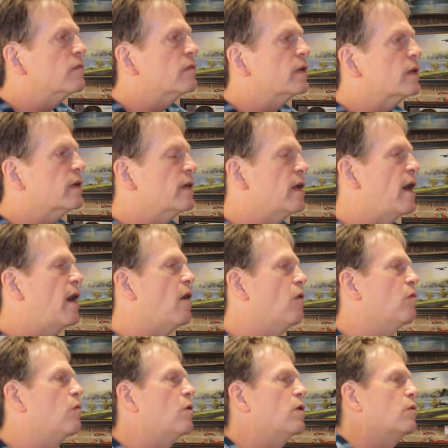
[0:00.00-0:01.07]
Fill it
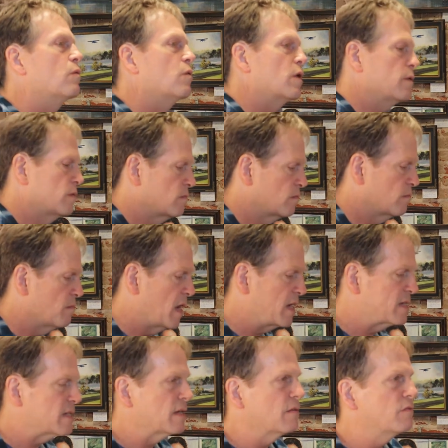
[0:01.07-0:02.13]
out. What, what
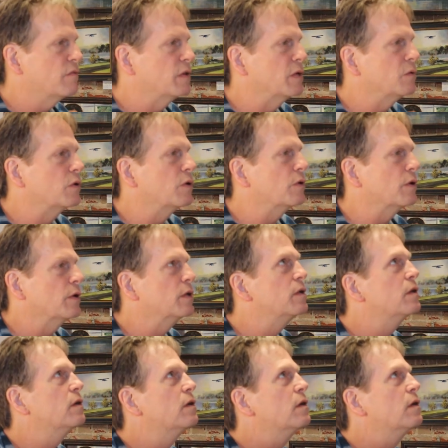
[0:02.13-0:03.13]
makes it feel good?